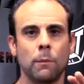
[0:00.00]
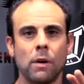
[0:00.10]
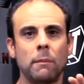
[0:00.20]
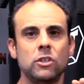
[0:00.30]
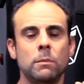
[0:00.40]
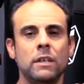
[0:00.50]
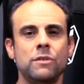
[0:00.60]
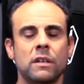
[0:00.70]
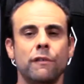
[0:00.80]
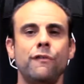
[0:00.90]
You probably should be
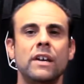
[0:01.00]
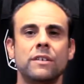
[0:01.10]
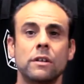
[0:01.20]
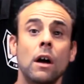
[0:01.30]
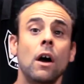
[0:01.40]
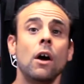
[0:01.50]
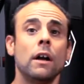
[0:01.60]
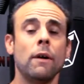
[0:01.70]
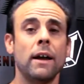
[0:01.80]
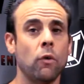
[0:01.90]
using a fist,
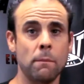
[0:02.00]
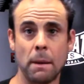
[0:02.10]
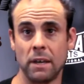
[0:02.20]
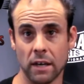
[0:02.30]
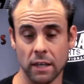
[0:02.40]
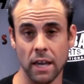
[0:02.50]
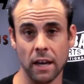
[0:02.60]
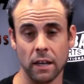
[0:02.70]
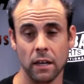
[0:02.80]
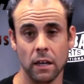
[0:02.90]
right, or maybe a
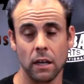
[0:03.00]
kick.